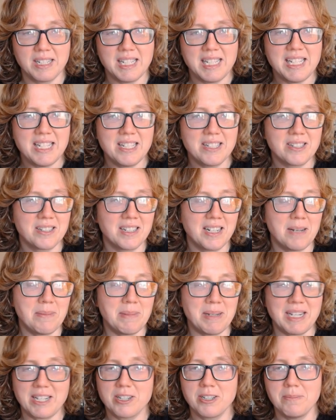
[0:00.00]
Here, I
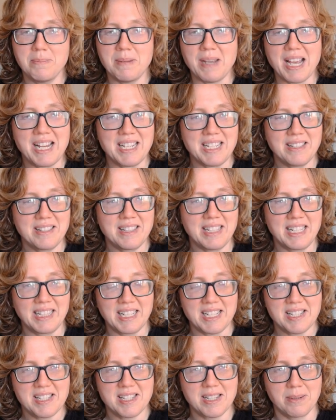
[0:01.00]
mean, it could be anything
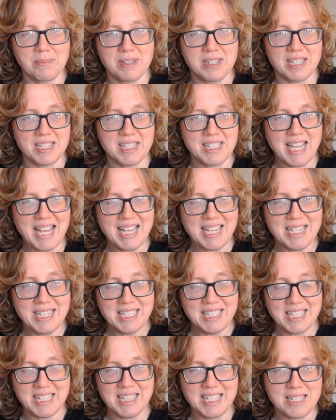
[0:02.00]
that sums to
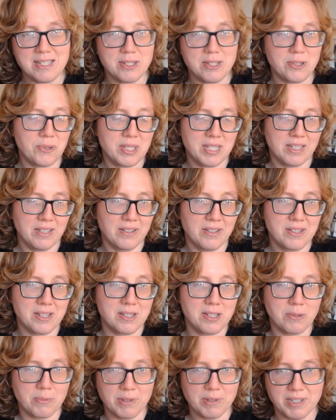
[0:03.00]
10 in these two cells,
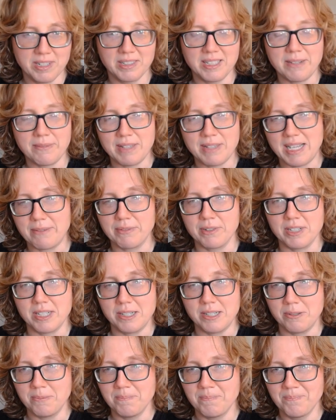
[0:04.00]
so we're gonna leave that for
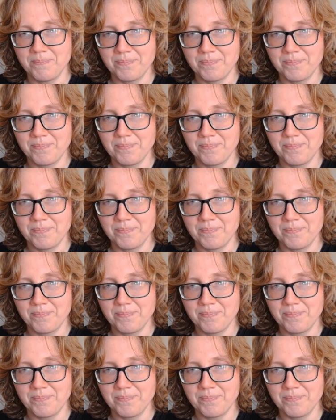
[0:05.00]
now.